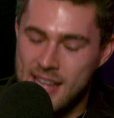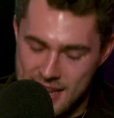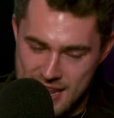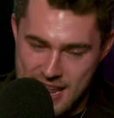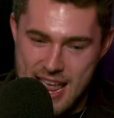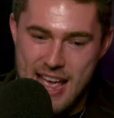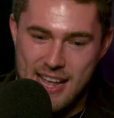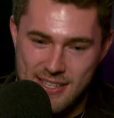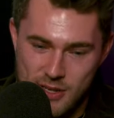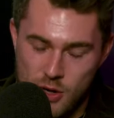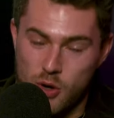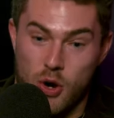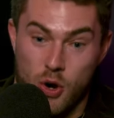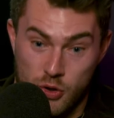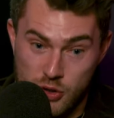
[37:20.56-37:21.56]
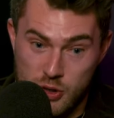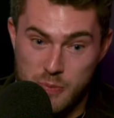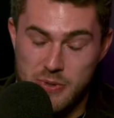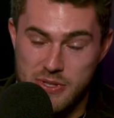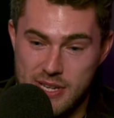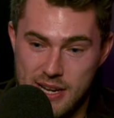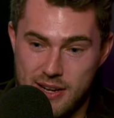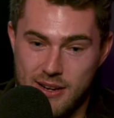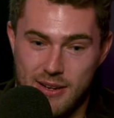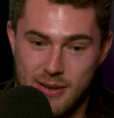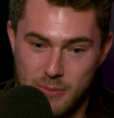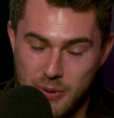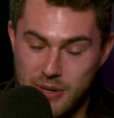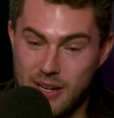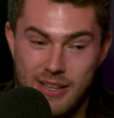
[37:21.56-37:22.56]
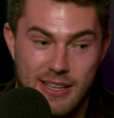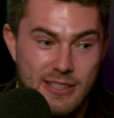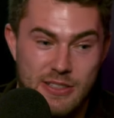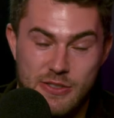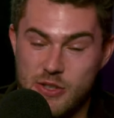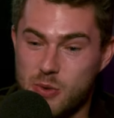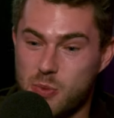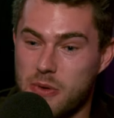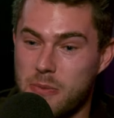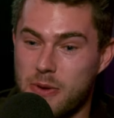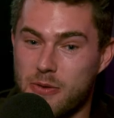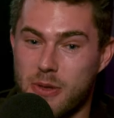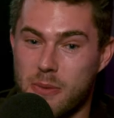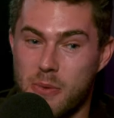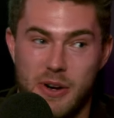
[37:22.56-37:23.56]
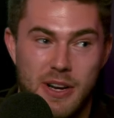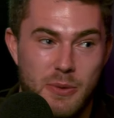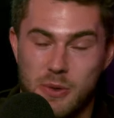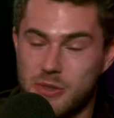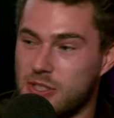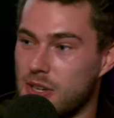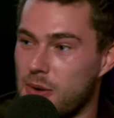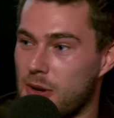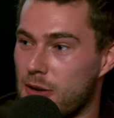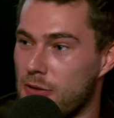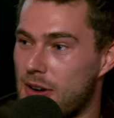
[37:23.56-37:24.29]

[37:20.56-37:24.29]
Yes, 100%. And put it like this: if she's with me for the money, well, she's only got